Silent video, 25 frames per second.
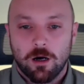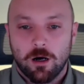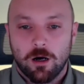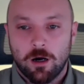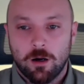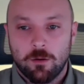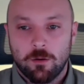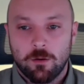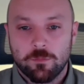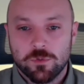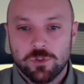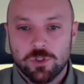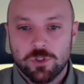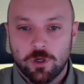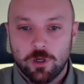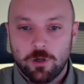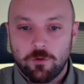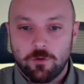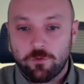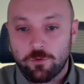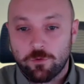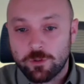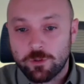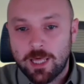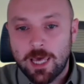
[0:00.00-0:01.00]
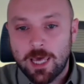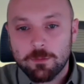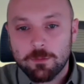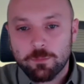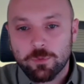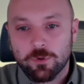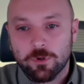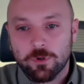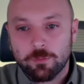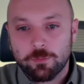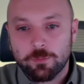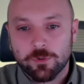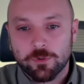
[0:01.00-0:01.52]
Um, so for that
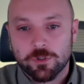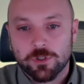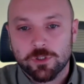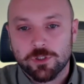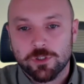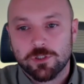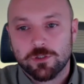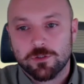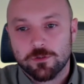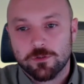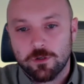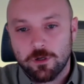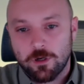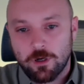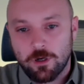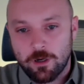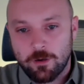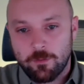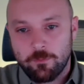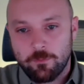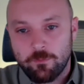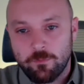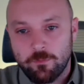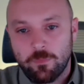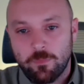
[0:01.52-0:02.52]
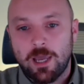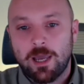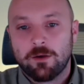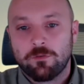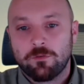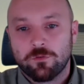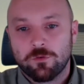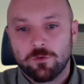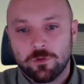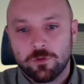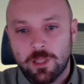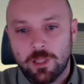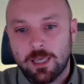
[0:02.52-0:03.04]
purpose, um,
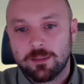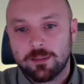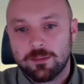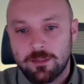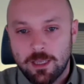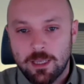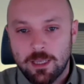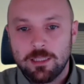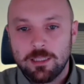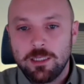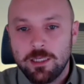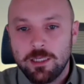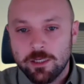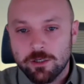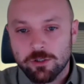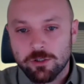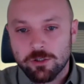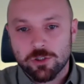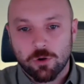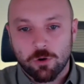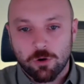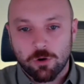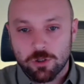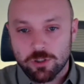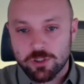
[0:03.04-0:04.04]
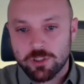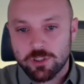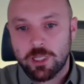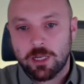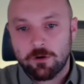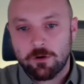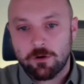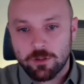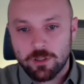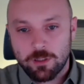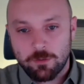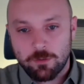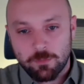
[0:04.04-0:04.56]
after that ten years
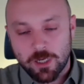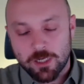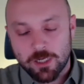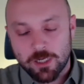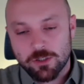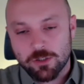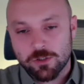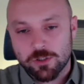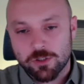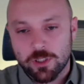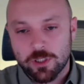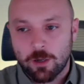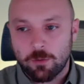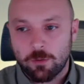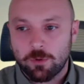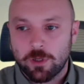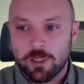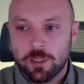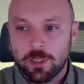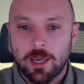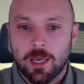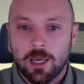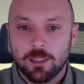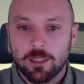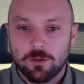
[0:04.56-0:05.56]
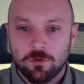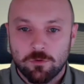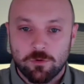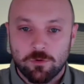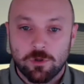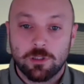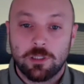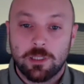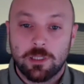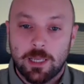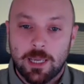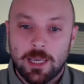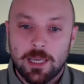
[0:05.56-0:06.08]
austerity measures that we had
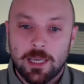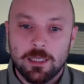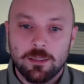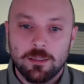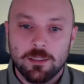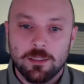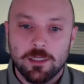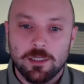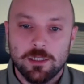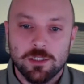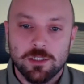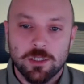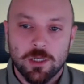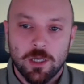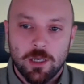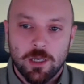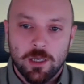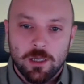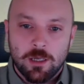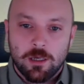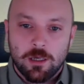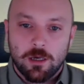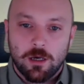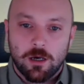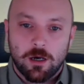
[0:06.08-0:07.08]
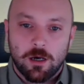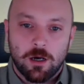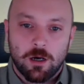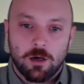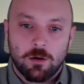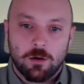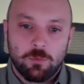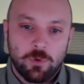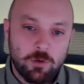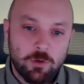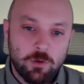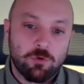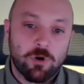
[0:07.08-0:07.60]
during the eighties, uh,
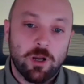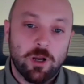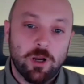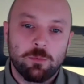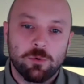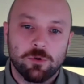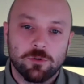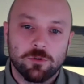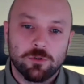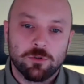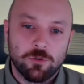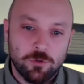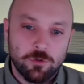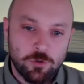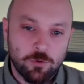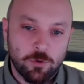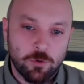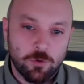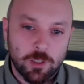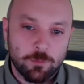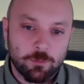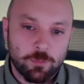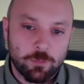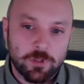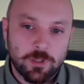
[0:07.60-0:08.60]
we were able to do it.